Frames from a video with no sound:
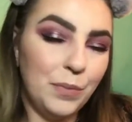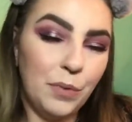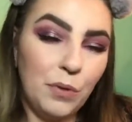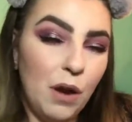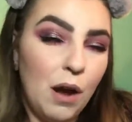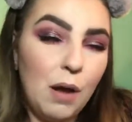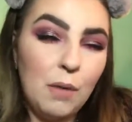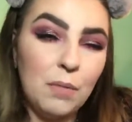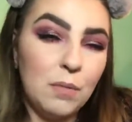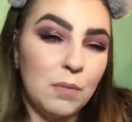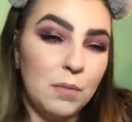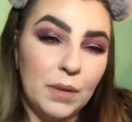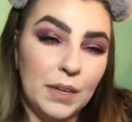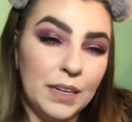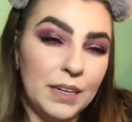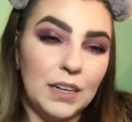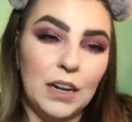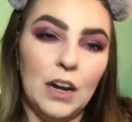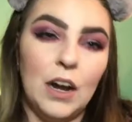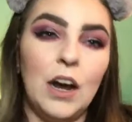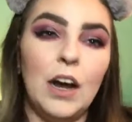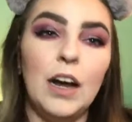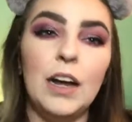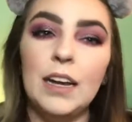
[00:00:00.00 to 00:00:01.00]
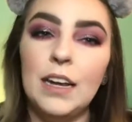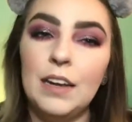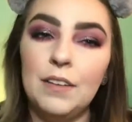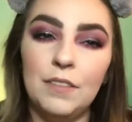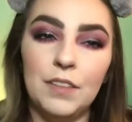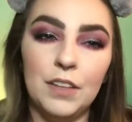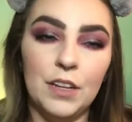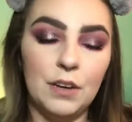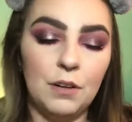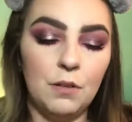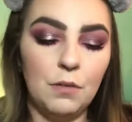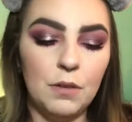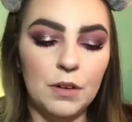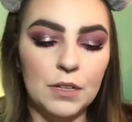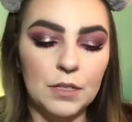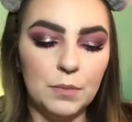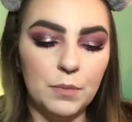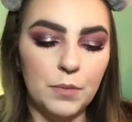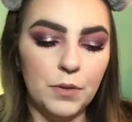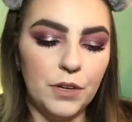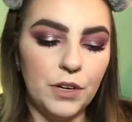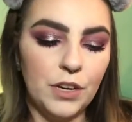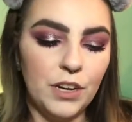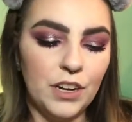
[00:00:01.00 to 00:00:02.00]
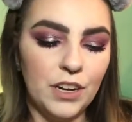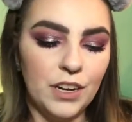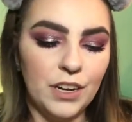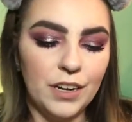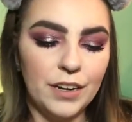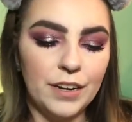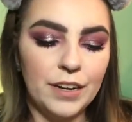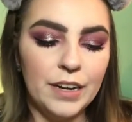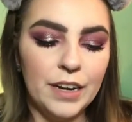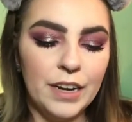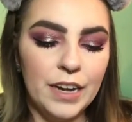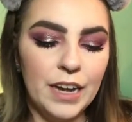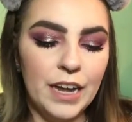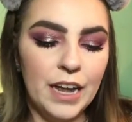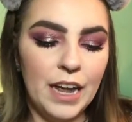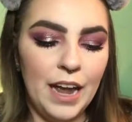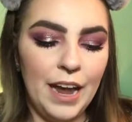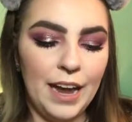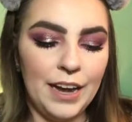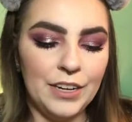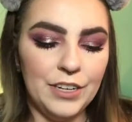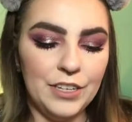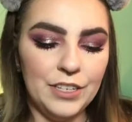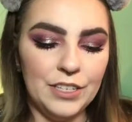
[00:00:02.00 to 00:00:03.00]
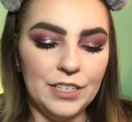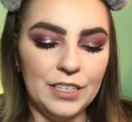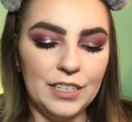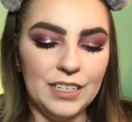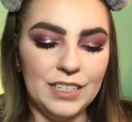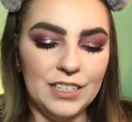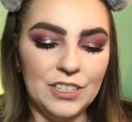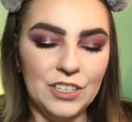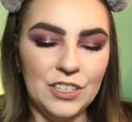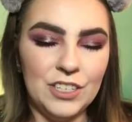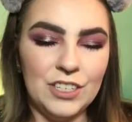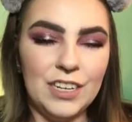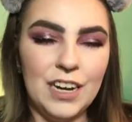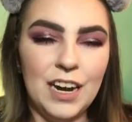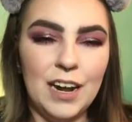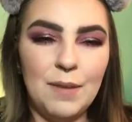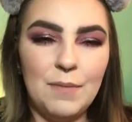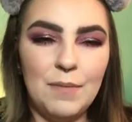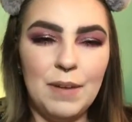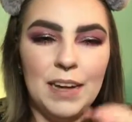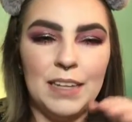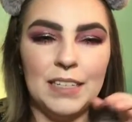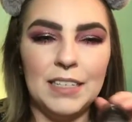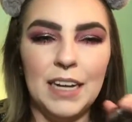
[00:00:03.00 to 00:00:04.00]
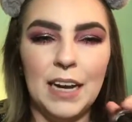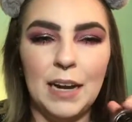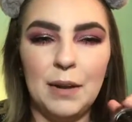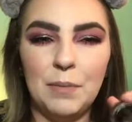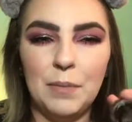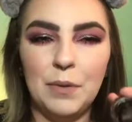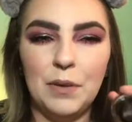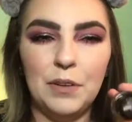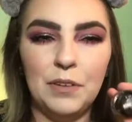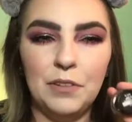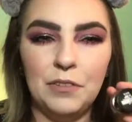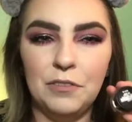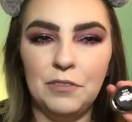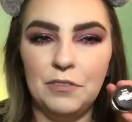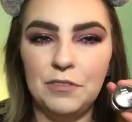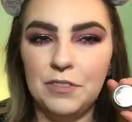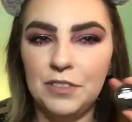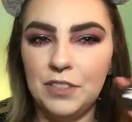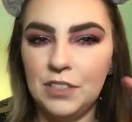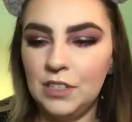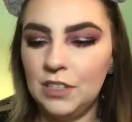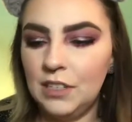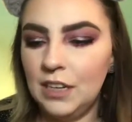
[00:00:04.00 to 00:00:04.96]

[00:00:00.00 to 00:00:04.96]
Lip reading: Probably not, even though it was pretty good. It's just not my type of